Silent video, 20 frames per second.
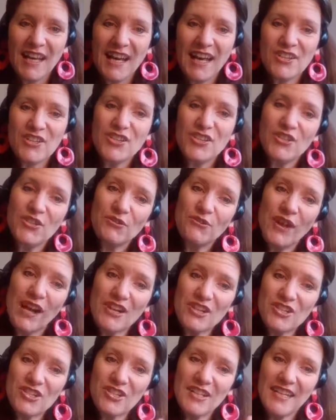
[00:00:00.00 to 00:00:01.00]
and you're
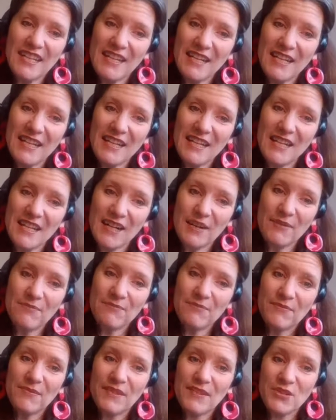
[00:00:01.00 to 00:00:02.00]
actually
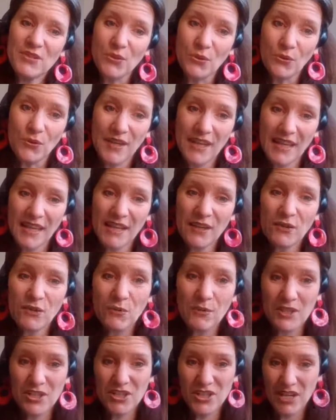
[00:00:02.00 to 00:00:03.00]
talking, or
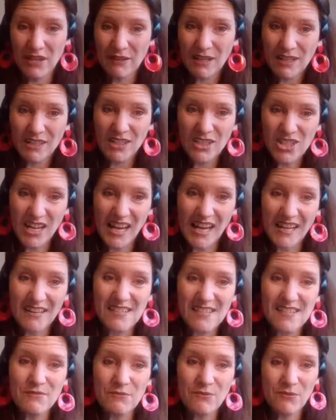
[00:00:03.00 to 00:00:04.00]
we're sharing in the
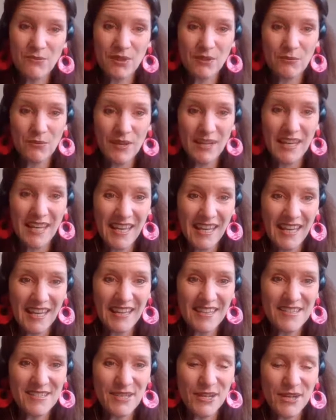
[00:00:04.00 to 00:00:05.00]
chat, and we're
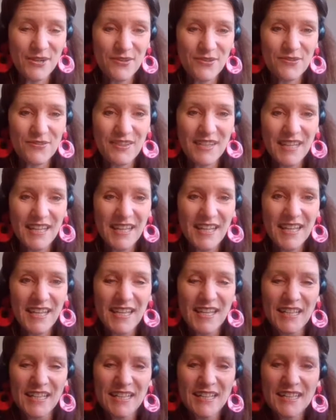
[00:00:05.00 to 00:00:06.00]
here. So
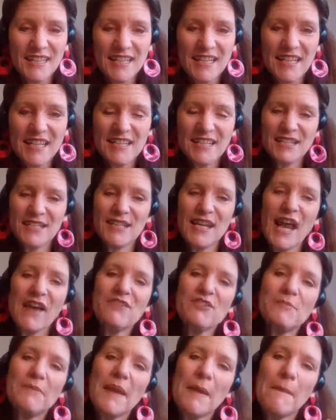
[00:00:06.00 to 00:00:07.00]
it doesn't
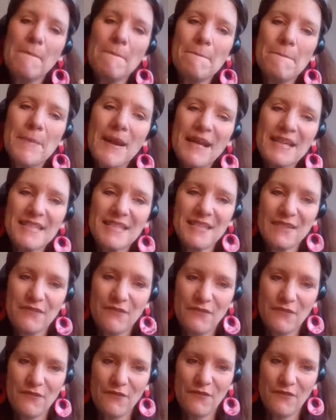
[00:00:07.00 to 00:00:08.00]
have to be a
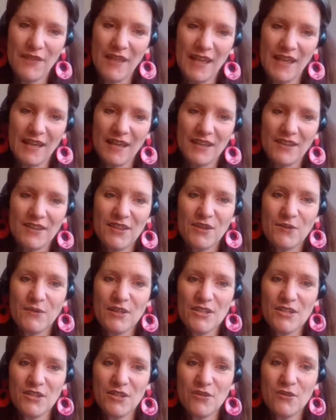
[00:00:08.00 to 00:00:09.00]
massive thing that
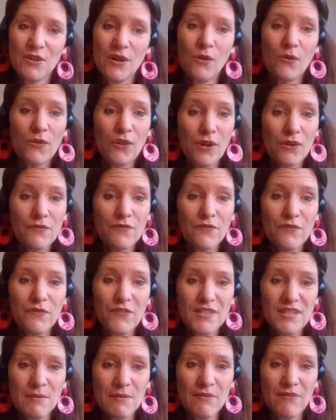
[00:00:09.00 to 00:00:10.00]
we do, although
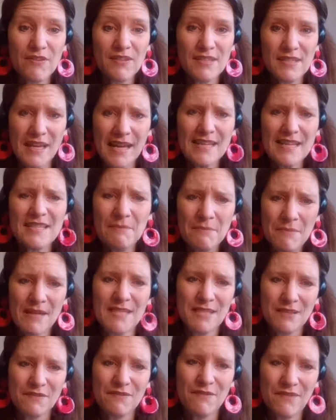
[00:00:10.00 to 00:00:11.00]
for some of us that is a
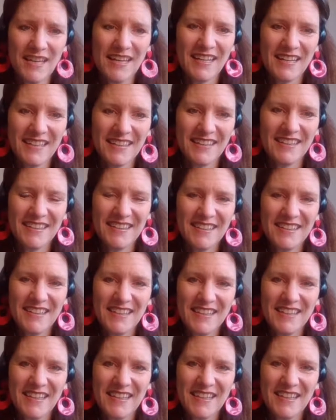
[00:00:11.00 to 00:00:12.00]
massive thing.
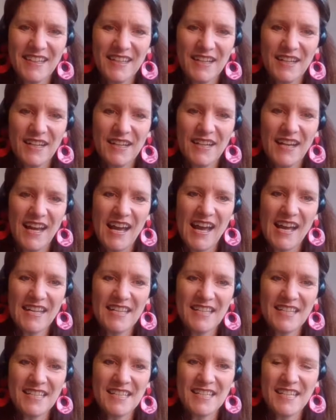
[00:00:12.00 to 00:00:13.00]

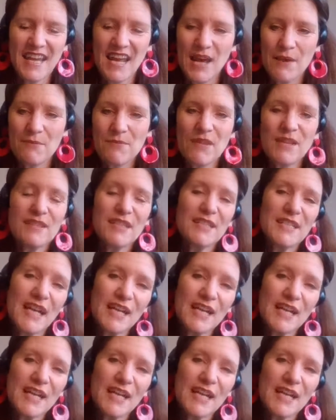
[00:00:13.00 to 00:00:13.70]
And there's a